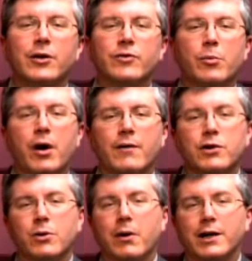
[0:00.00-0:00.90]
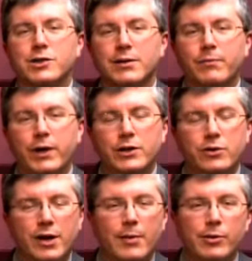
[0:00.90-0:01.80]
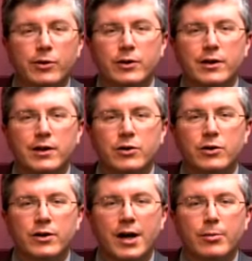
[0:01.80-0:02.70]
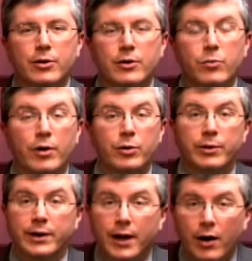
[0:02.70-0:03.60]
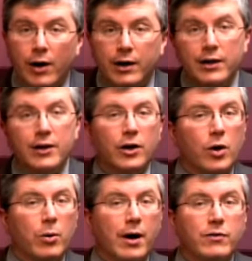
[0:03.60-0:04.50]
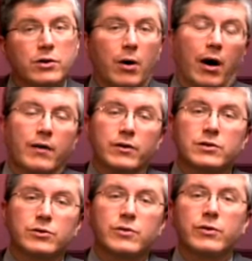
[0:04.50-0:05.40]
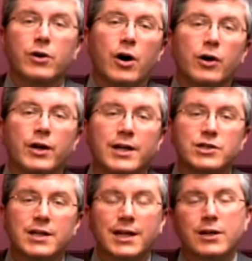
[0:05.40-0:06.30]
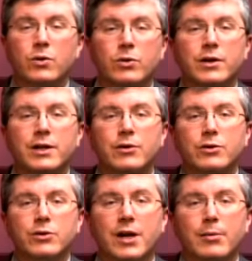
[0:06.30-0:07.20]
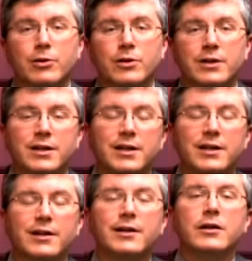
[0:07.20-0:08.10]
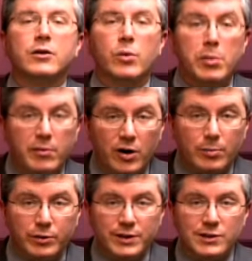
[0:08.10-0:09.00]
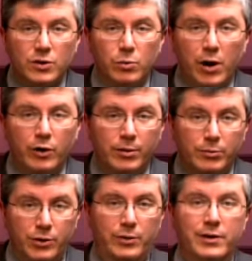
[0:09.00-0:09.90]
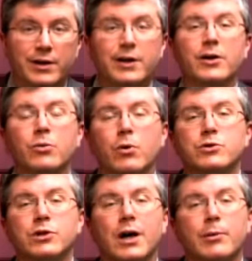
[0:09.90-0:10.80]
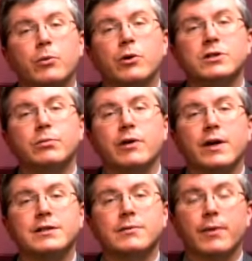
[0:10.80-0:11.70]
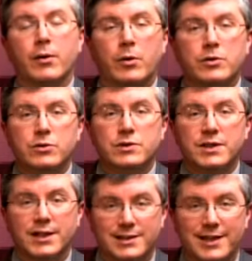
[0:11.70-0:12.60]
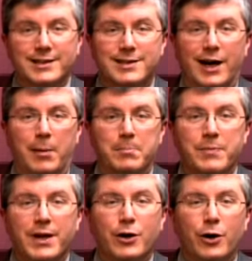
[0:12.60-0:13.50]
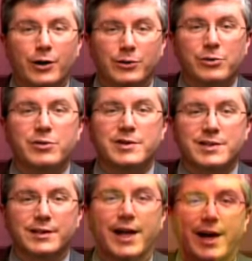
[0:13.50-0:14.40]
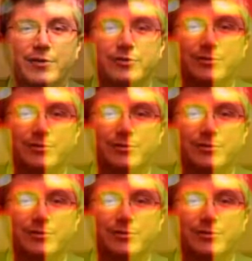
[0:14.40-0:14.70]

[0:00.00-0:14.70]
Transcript: From wherever you're watching, in your neighborhood, near your neighborhood, whether you're in Carrick or wherever you are, there's a Lutheran congregation in or near your neighborhood who would be very pleased to welcome you. Won't you come and worship with us? And you see us next time on Lutherans Alive?